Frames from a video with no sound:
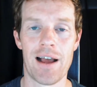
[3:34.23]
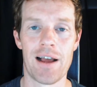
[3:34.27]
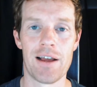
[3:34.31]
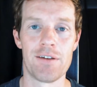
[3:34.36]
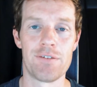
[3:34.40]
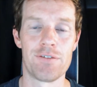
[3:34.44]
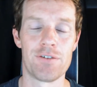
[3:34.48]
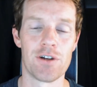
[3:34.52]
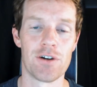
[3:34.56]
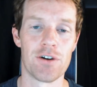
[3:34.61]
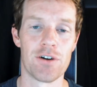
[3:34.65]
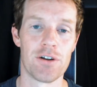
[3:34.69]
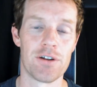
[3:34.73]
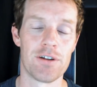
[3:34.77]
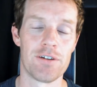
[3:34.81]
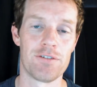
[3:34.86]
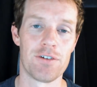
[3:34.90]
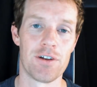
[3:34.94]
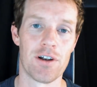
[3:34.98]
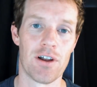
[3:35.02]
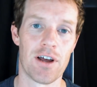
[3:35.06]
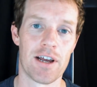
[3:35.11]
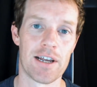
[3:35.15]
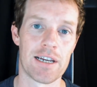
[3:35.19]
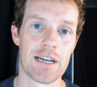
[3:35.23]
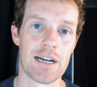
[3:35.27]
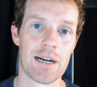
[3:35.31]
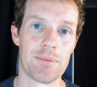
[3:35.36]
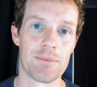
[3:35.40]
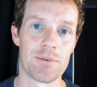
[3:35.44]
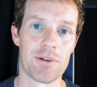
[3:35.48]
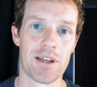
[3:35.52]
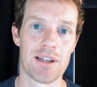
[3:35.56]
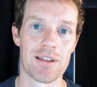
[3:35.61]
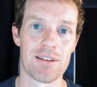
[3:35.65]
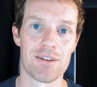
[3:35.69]
if you like, and I'm
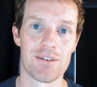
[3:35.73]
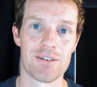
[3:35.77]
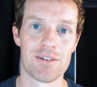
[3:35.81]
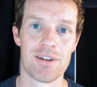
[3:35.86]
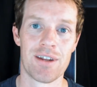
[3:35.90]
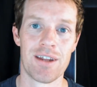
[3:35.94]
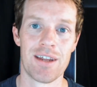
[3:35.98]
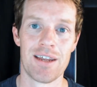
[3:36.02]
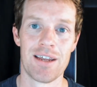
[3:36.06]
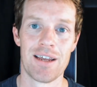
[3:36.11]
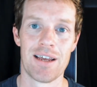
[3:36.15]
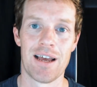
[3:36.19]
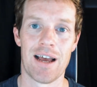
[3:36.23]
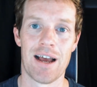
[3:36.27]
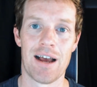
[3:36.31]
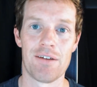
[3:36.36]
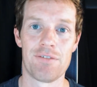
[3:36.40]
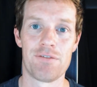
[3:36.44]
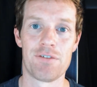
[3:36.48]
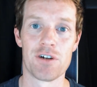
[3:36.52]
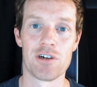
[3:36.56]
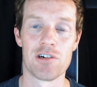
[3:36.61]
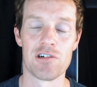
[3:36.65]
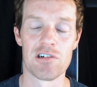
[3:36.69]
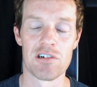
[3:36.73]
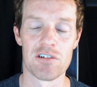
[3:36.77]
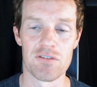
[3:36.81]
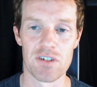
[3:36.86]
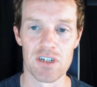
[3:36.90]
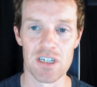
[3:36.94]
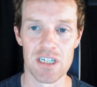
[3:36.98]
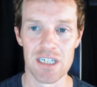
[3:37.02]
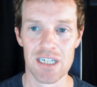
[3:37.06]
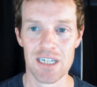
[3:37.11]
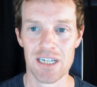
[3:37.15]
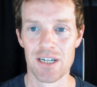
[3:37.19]
saying this
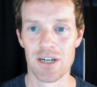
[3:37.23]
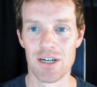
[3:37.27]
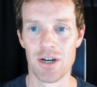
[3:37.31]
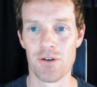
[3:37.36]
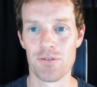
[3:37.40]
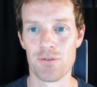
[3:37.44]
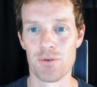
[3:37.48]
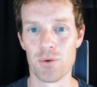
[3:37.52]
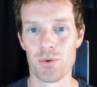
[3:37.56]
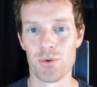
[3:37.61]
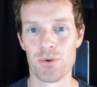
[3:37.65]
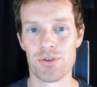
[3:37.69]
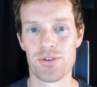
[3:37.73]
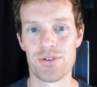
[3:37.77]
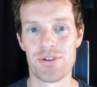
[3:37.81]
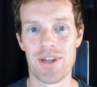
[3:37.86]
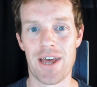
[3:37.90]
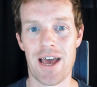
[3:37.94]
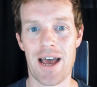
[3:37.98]
figuratively, of course.